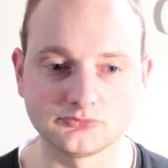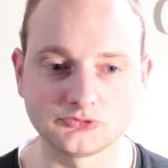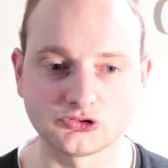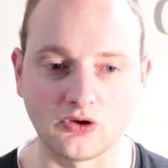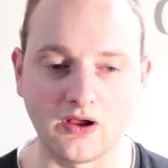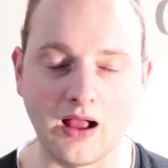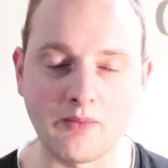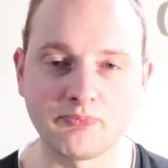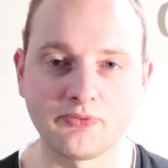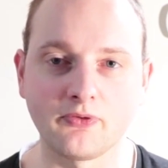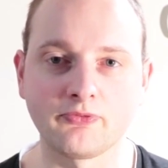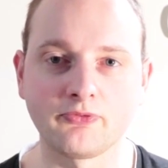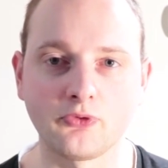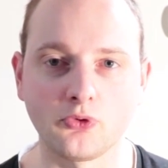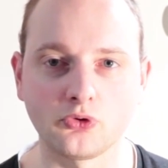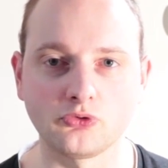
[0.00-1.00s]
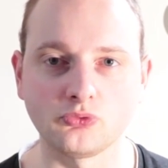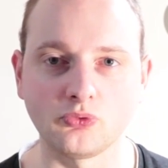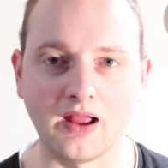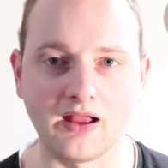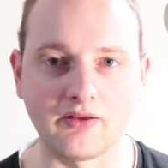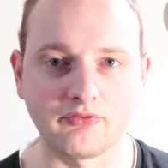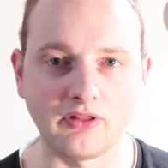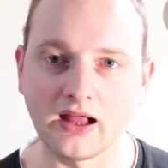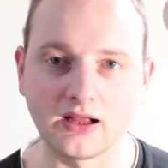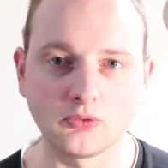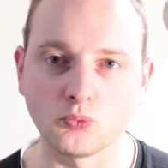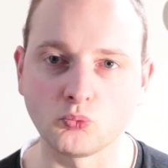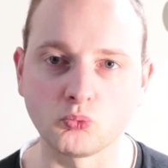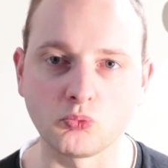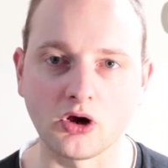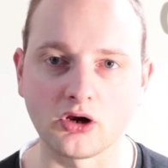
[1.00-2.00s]
So I prefer to have like
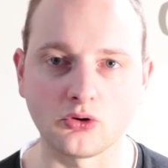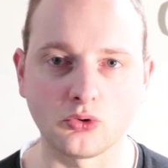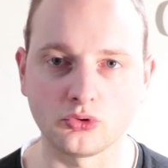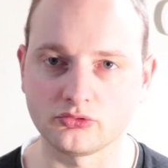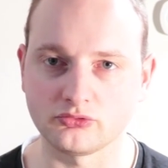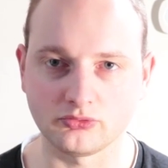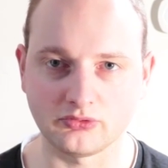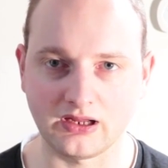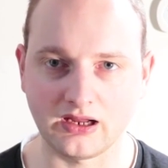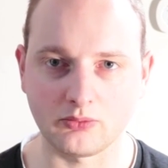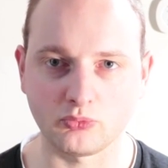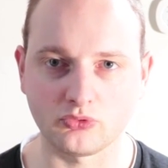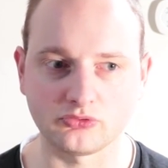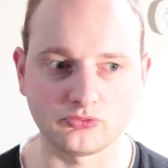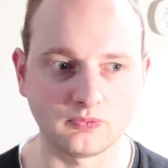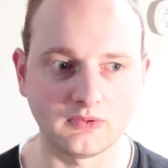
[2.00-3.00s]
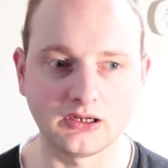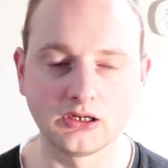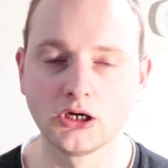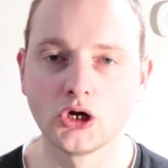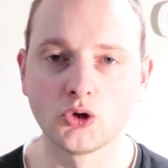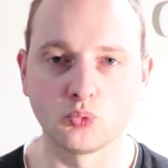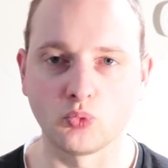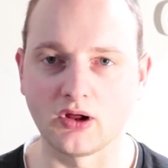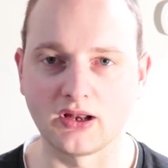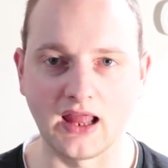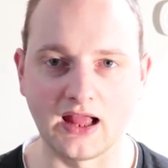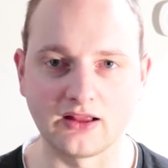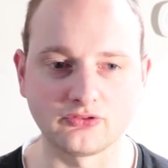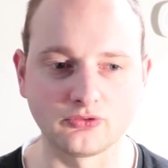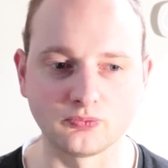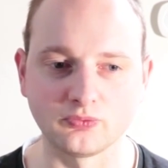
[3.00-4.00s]
1 or 2 cameras, where one
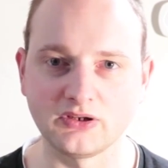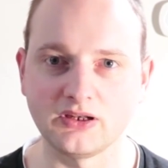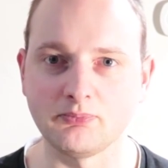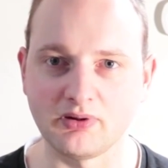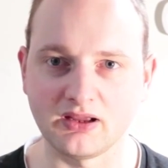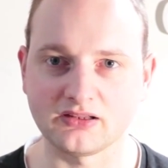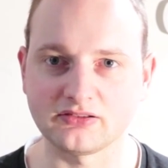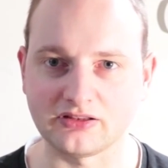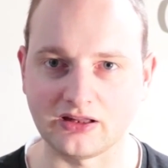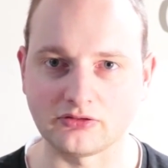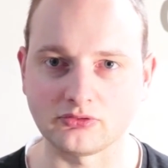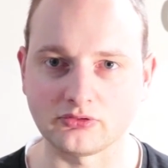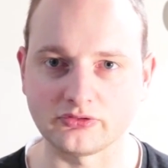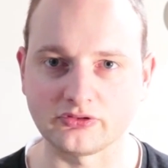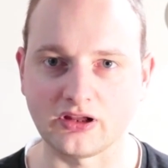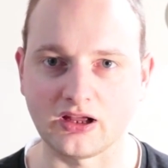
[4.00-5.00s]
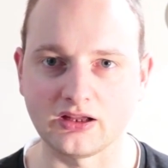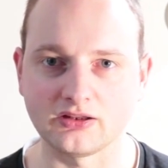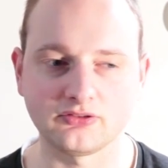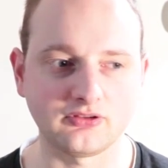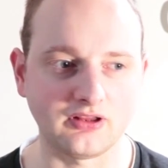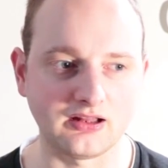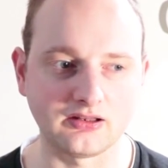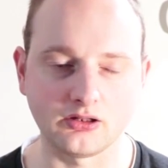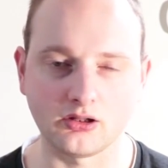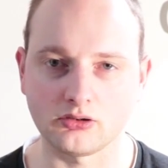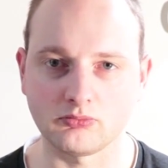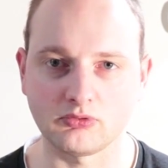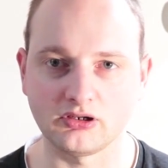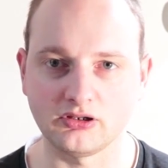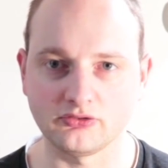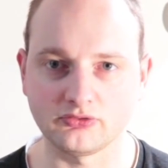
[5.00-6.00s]
has a really big sensor size and the other
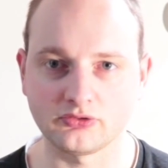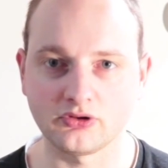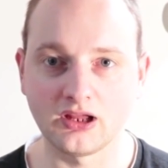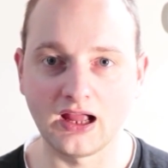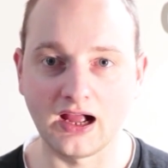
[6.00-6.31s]
one is